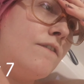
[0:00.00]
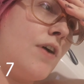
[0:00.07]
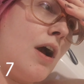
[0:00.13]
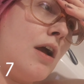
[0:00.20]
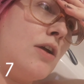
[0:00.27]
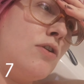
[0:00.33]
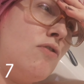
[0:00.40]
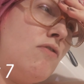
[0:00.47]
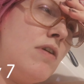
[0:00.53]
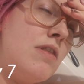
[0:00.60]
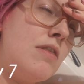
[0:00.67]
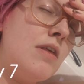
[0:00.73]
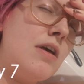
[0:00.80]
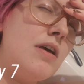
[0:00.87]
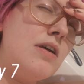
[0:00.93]
Fire
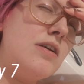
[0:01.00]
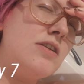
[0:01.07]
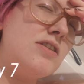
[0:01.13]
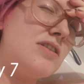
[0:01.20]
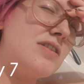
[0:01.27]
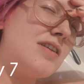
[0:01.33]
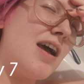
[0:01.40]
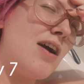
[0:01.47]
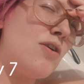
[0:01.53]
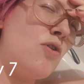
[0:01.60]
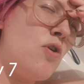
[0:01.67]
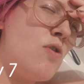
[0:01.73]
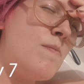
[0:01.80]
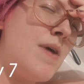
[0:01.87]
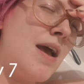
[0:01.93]
in the
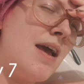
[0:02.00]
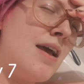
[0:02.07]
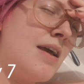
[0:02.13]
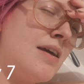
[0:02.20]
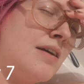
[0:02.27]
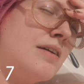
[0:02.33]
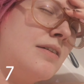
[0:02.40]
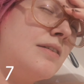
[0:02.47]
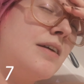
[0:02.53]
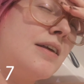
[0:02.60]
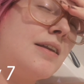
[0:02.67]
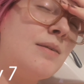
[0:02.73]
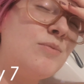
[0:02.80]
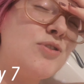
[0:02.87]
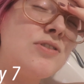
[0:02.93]
Taco Bell!"
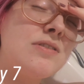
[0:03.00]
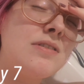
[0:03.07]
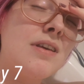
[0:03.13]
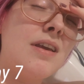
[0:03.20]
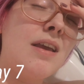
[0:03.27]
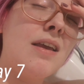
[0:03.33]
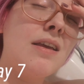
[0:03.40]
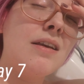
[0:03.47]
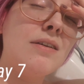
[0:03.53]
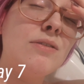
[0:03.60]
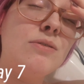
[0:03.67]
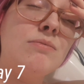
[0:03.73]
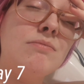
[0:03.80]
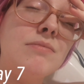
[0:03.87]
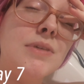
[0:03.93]
And I'm just like,
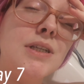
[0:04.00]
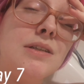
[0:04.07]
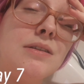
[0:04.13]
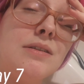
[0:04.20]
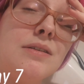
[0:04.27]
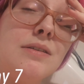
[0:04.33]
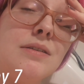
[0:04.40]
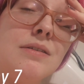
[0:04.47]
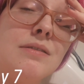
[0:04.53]
oh my